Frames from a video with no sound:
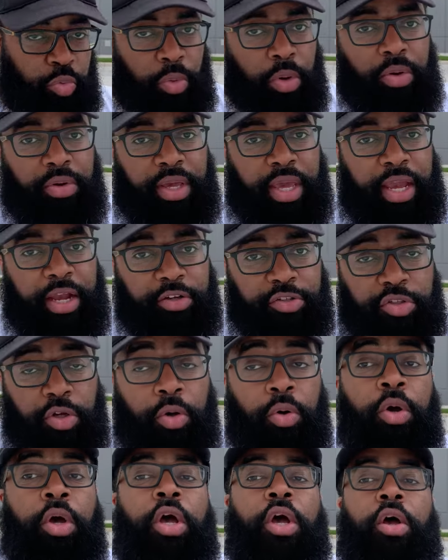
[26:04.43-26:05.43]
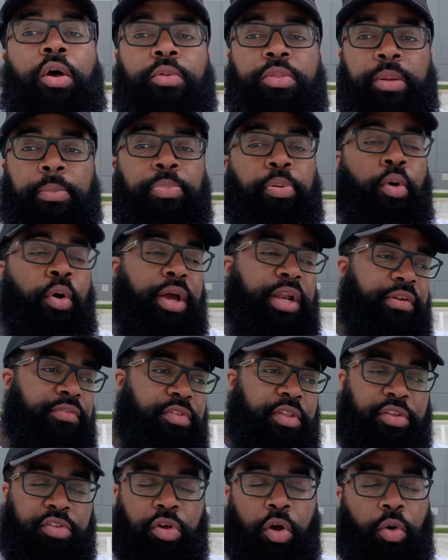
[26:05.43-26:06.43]
will care. So the point
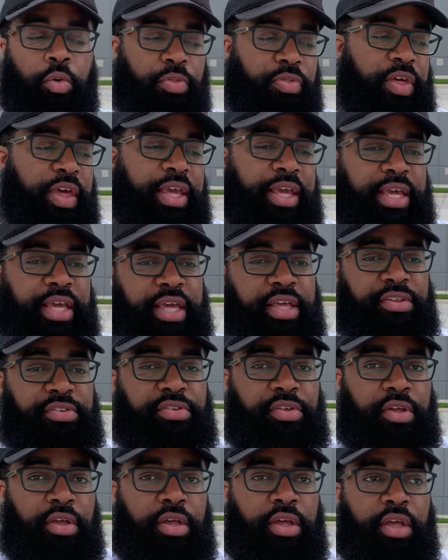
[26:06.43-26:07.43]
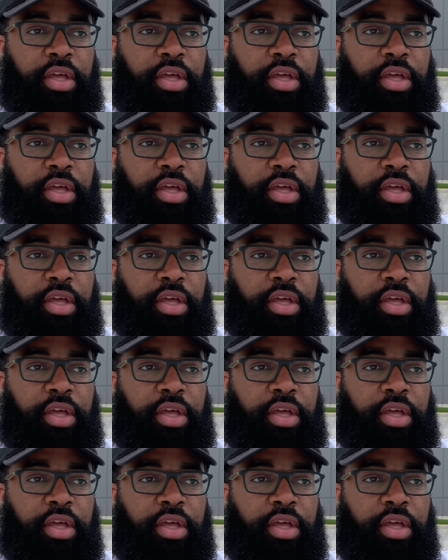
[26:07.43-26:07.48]
of this whole thing is